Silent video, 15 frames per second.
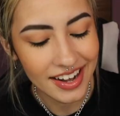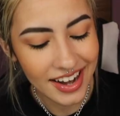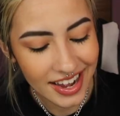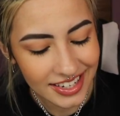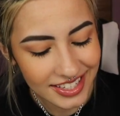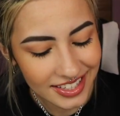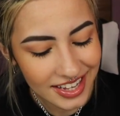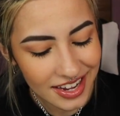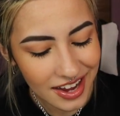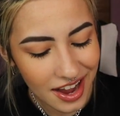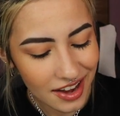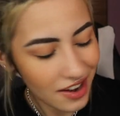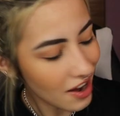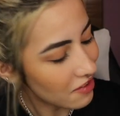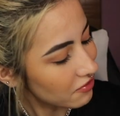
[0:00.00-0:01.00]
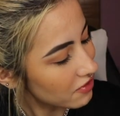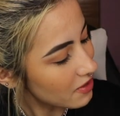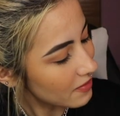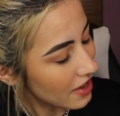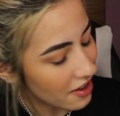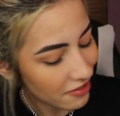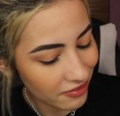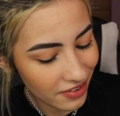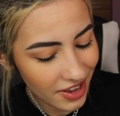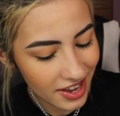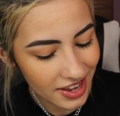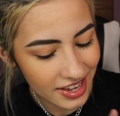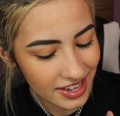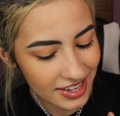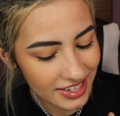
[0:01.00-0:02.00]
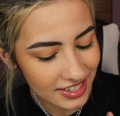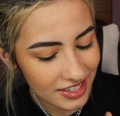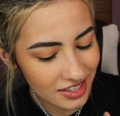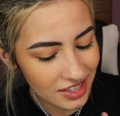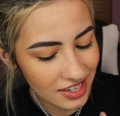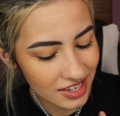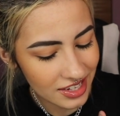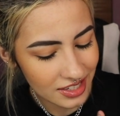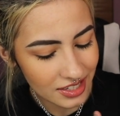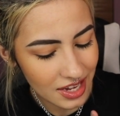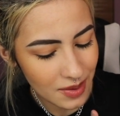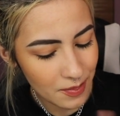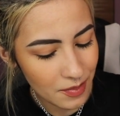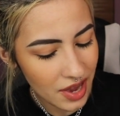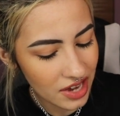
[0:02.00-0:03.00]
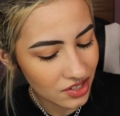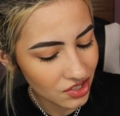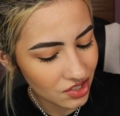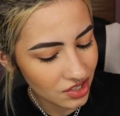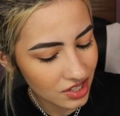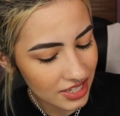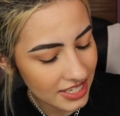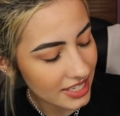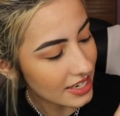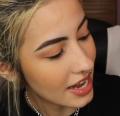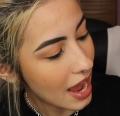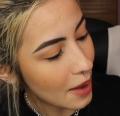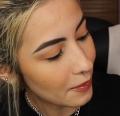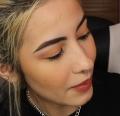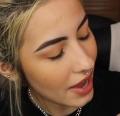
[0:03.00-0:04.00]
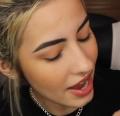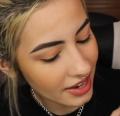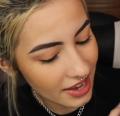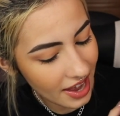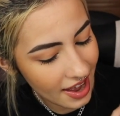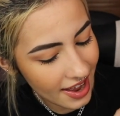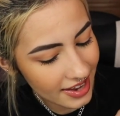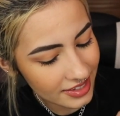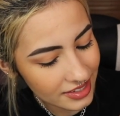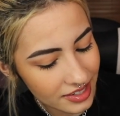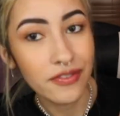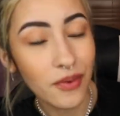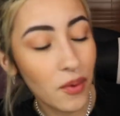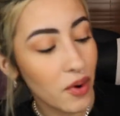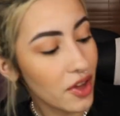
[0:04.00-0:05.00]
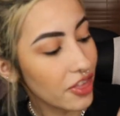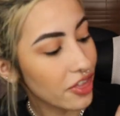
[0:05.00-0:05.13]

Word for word: Next thing I got from FA is this mesh snapback hat for